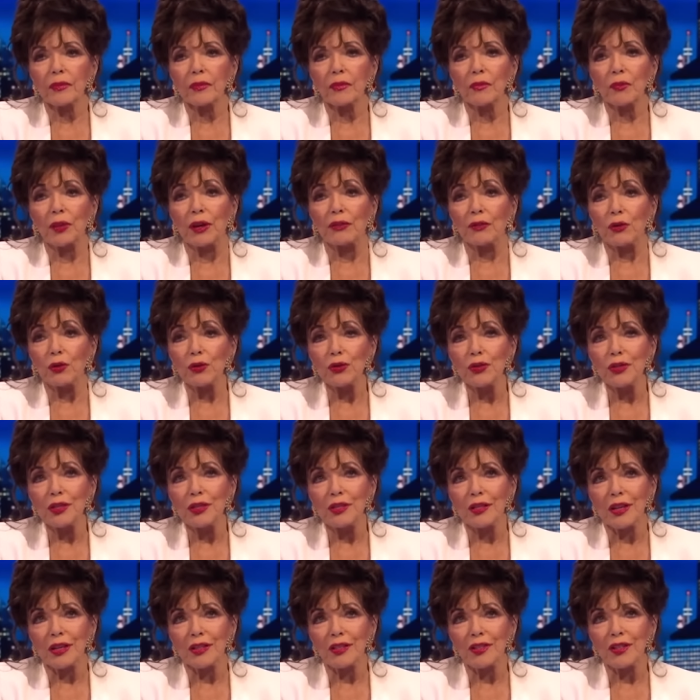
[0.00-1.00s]
Well, of course,
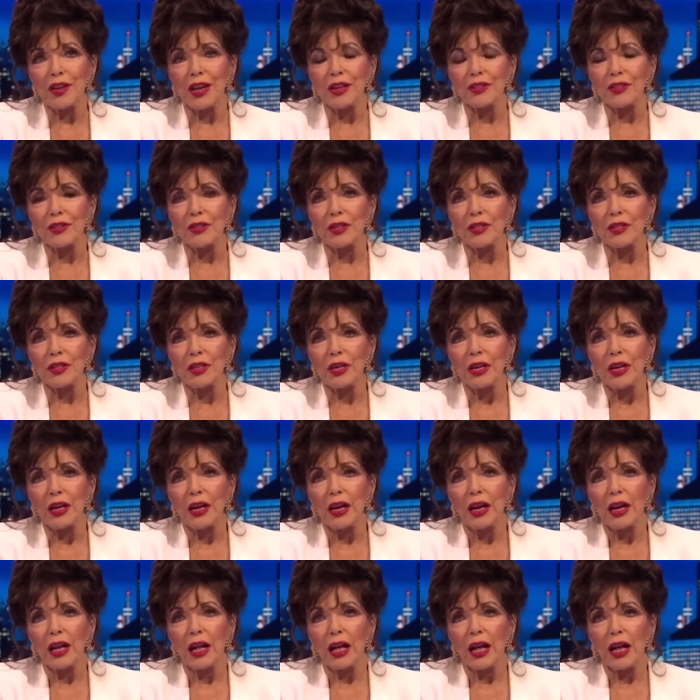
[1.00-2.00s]
it's uncensored.
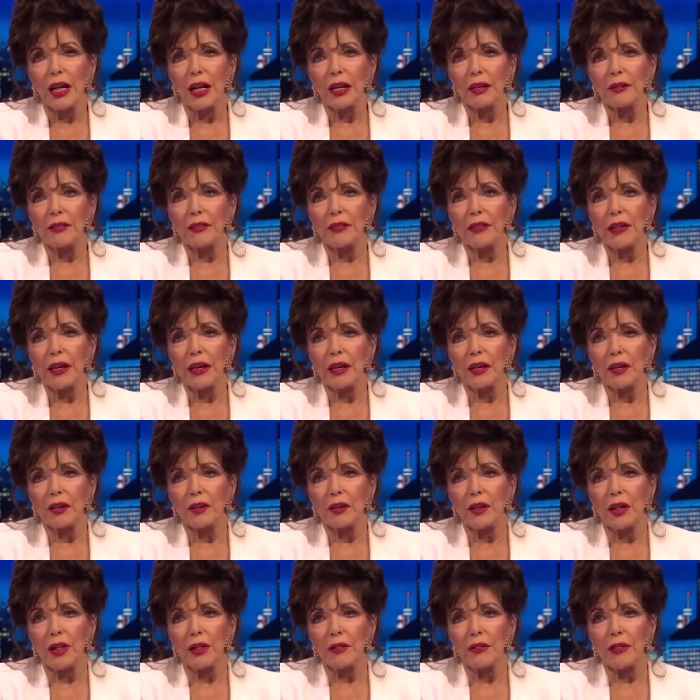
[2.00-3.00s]
I think
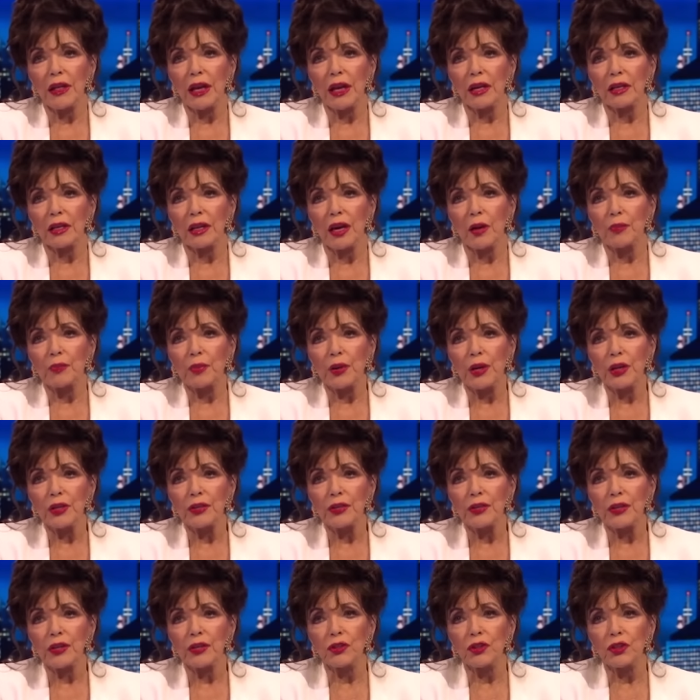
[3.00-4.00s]
that a
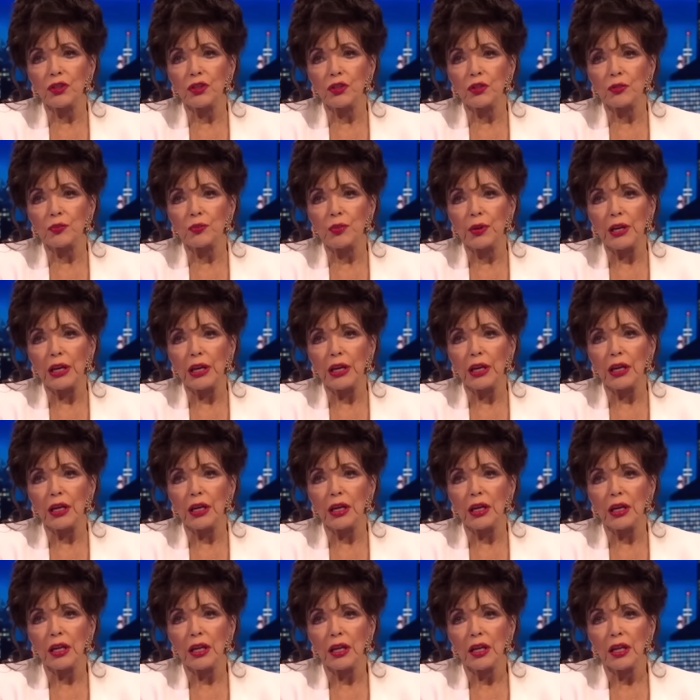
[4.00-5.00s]
person should
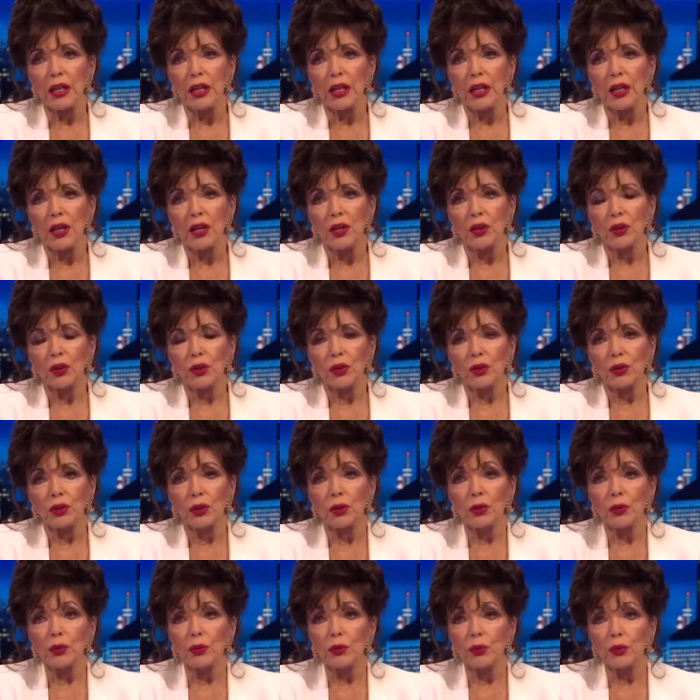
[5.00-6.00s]
be
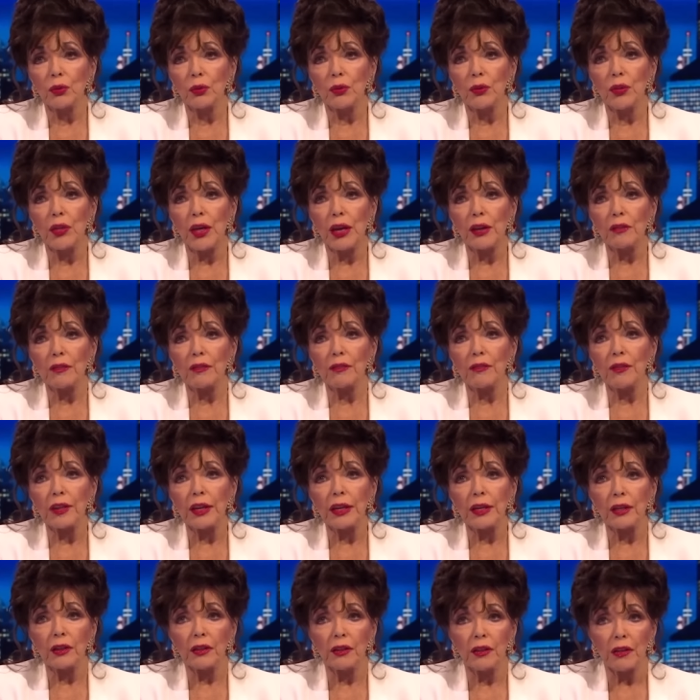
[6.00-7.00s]
who they
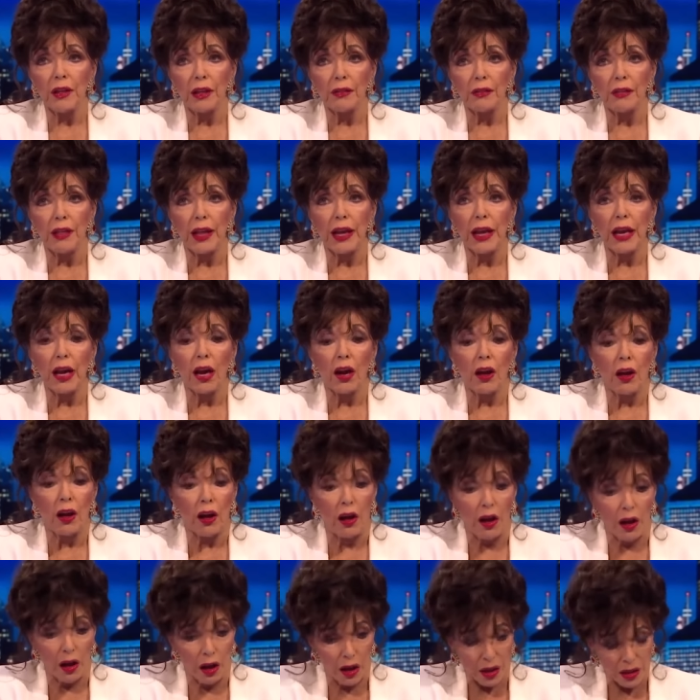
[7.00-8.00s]
feel that they
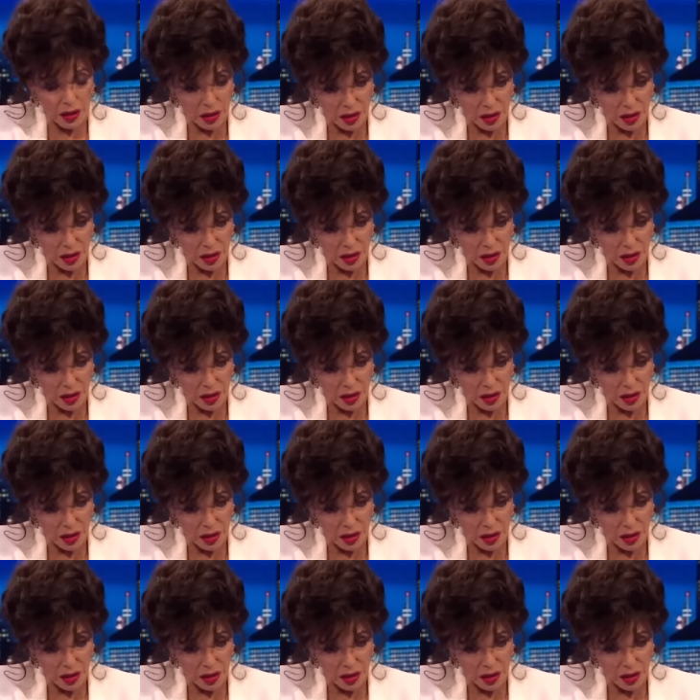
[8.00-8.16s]
are